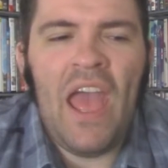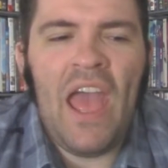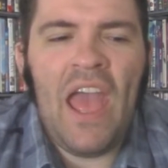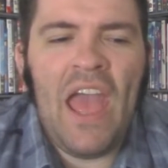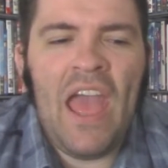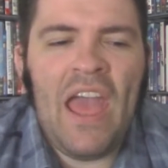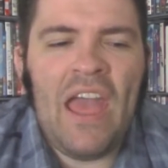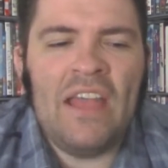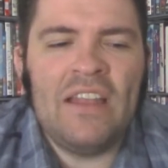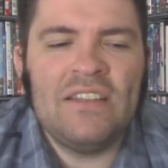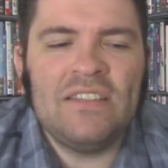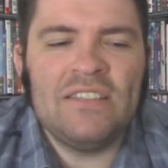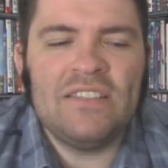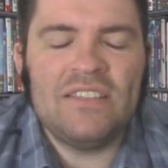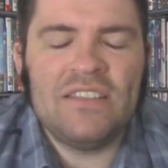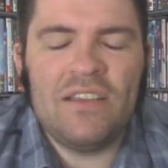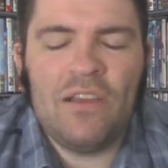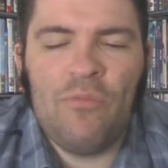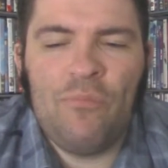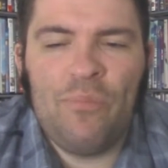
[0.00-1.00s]

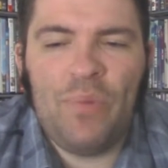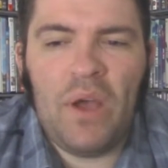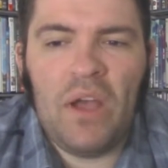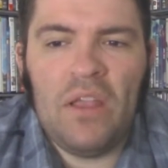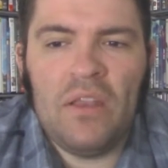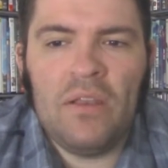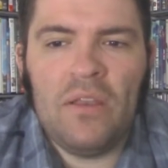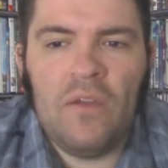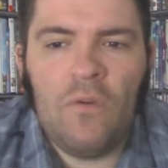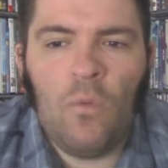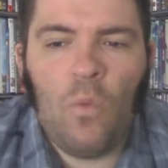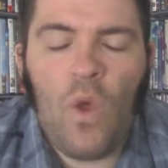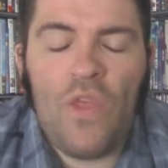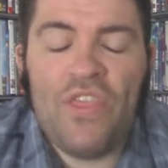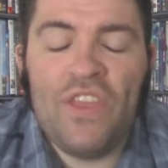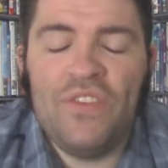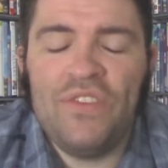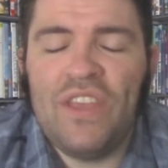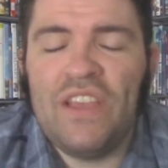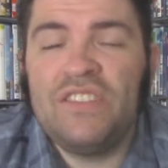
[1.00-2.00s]
and but when
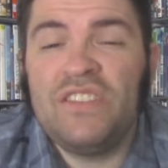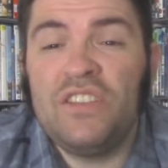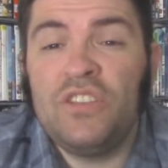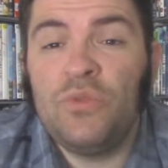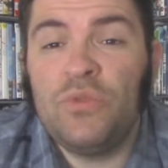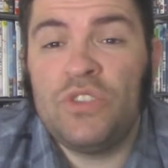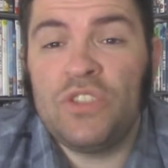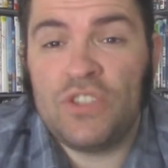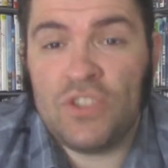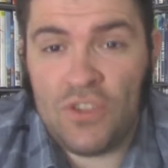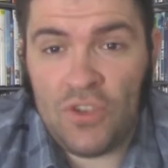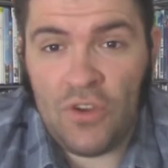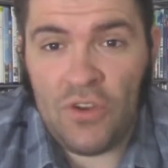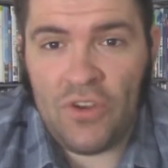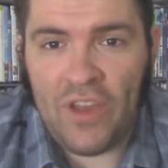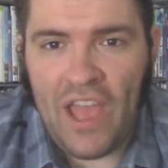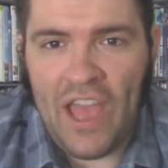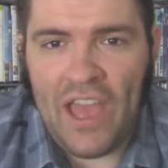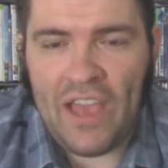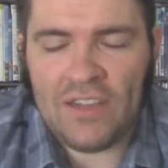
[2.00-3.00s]
this gets into its third
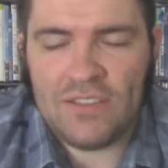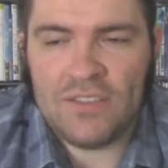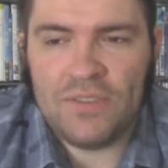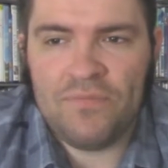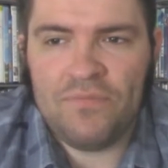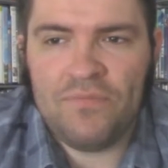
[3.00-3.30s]
act,